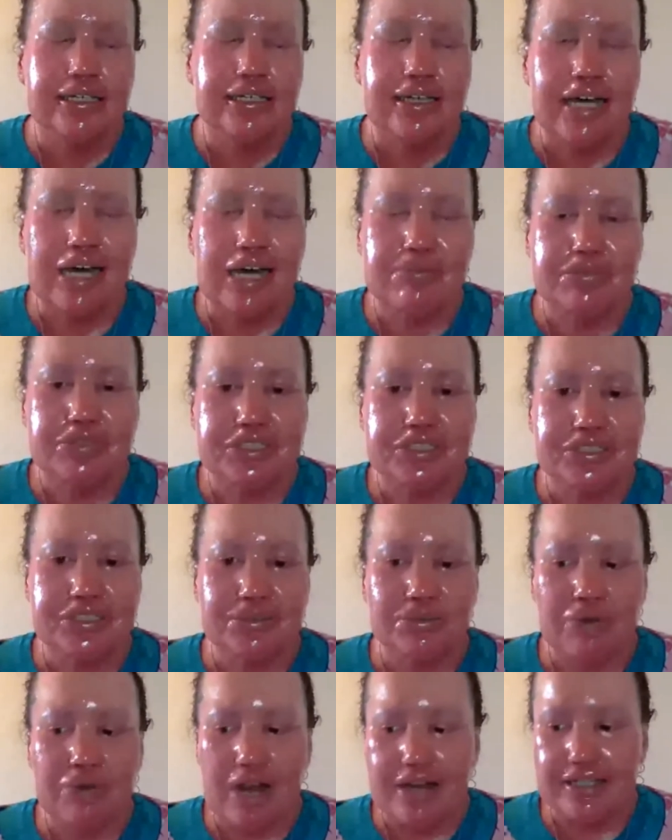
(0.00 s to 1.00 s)
Aboriginal
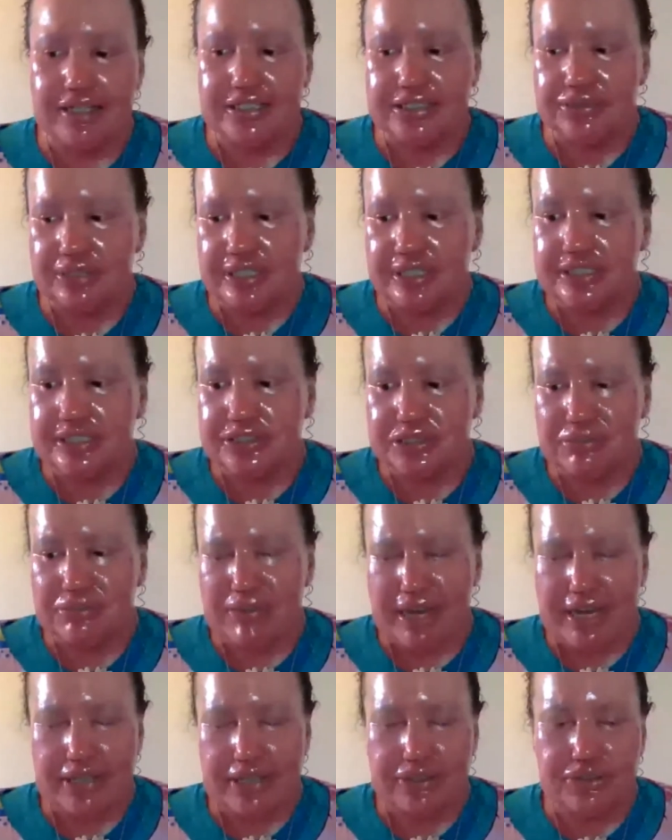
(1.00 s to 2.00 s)
writers when I do my
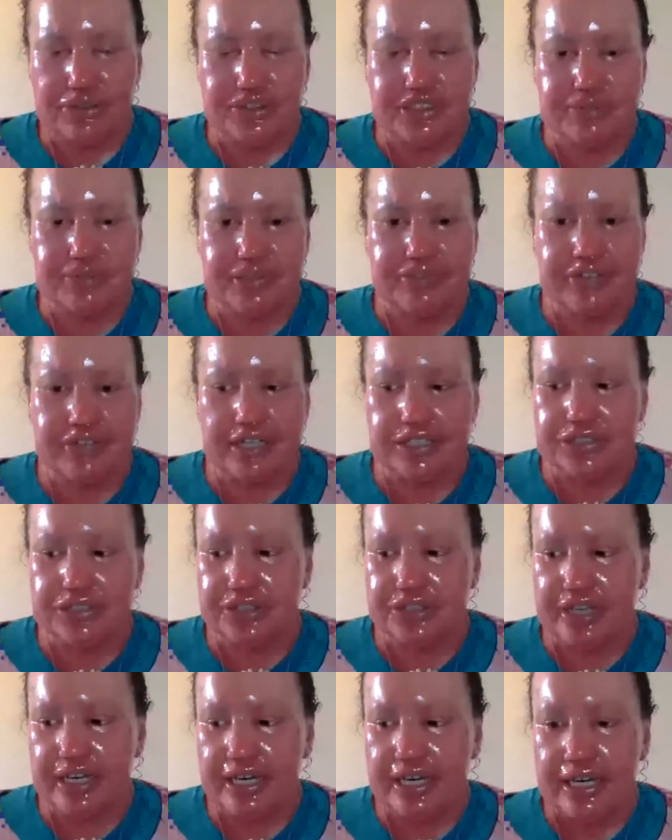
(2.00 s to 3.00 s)
acknowledgement of
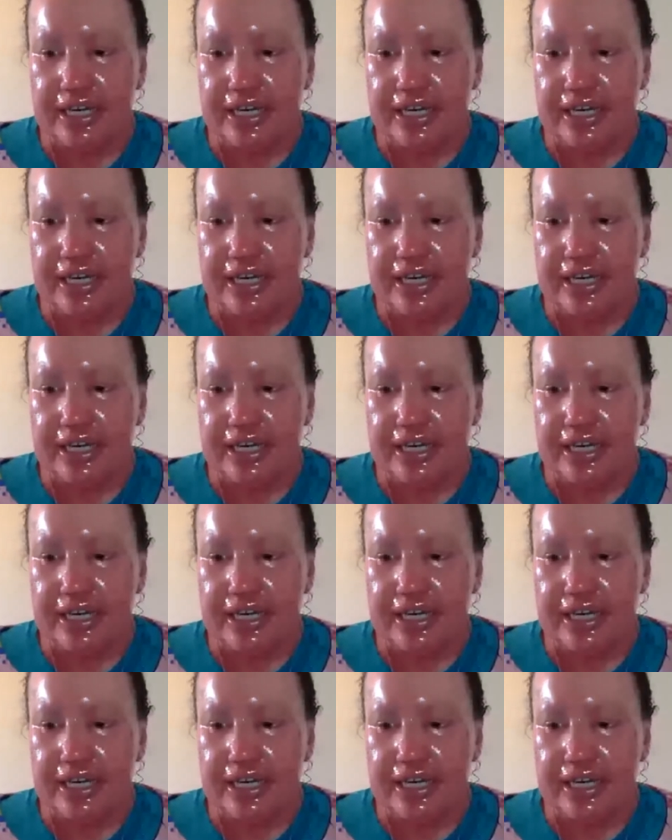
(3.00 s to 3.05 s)
country.